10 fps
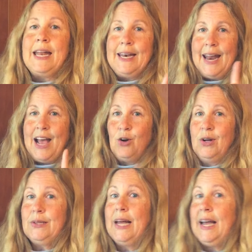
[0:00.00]
Now
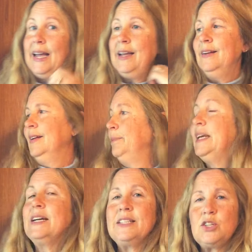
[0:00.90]
clay,
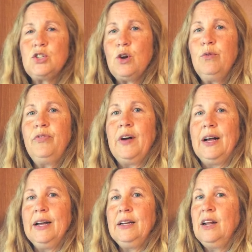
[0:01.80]
because it's so
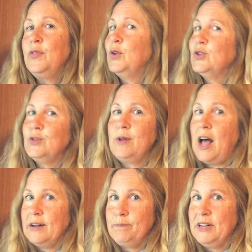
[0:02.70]
fine, there's
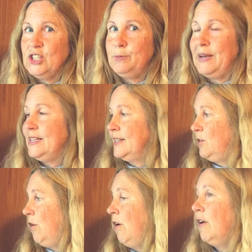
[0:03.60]
not much space
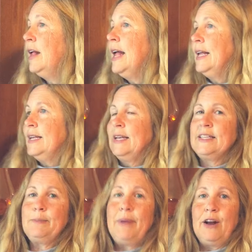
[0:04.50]
at all.
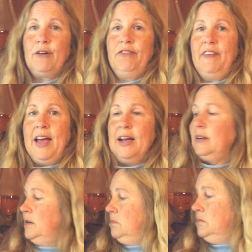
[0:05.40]
As a matter of
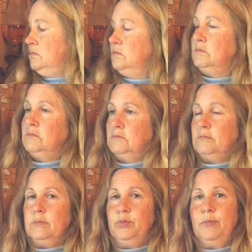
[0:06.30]
fact,
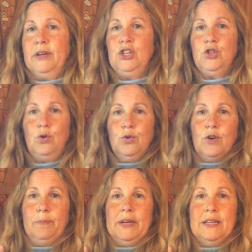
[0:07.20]
put my
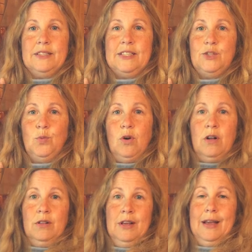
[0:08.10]
shoulder up against this
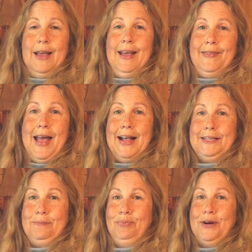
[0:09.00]
wall and
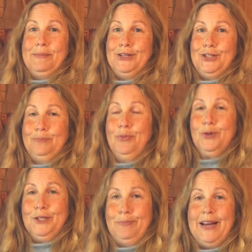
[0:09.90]
that's pretty much the
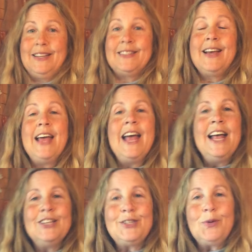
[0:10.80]
pore space.
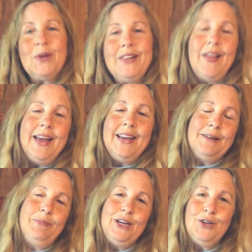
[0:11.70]
So clay
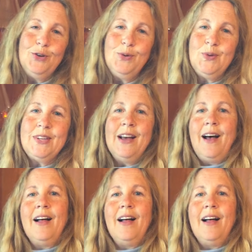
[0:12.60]
can be used.